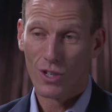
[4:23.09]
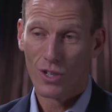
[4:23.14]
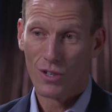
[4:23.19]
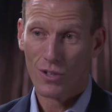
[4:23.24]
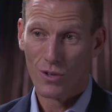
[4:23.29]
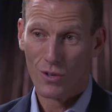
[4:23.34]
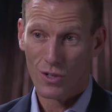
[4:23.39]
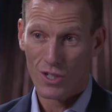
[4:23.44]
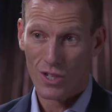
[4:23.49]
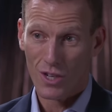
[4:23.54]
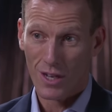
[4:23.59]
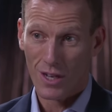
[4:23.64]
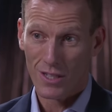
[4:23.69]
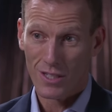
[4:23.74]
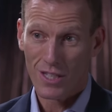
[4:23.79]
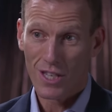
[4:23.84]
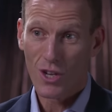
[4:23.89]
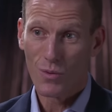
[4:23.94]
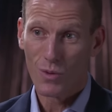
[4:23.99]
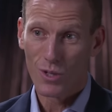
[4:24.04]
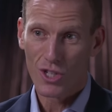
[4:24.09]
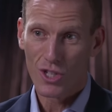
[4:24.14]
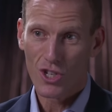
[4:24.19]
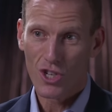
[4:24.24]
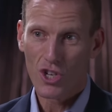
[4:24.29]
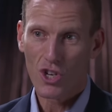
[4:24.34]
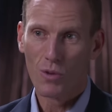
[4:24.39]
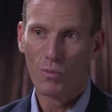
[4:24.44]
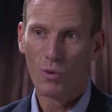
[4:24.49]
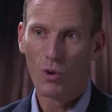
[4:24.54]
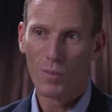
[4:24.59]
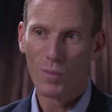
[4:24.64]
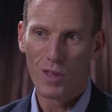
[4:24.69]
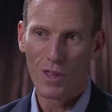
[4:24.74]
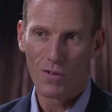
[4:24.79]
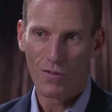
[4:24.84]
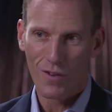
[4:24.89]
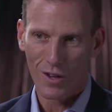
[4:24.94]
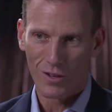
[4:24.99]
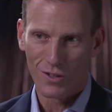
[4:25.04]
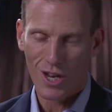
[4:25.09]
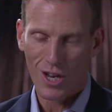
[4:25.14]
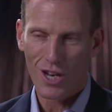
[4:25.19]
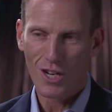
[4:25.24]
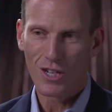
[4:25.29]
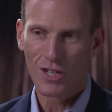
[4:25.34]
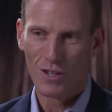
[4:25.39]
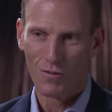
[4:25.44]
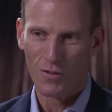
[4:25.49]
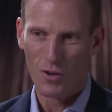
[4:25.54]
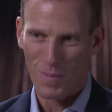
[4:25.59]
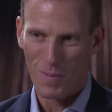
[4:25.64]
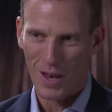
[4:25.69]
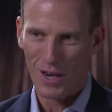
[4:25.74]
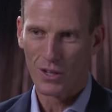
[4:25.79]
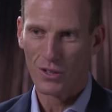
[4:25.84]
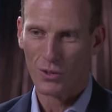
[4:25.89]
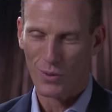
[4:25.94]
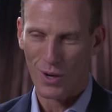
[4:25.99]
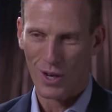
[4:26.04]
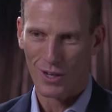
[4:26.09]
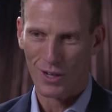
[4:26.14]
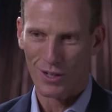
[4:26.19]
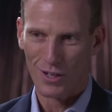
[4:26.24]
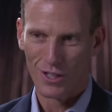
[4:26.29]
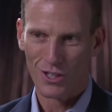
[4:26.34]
your sequenced genome will be the foundation of your medical record.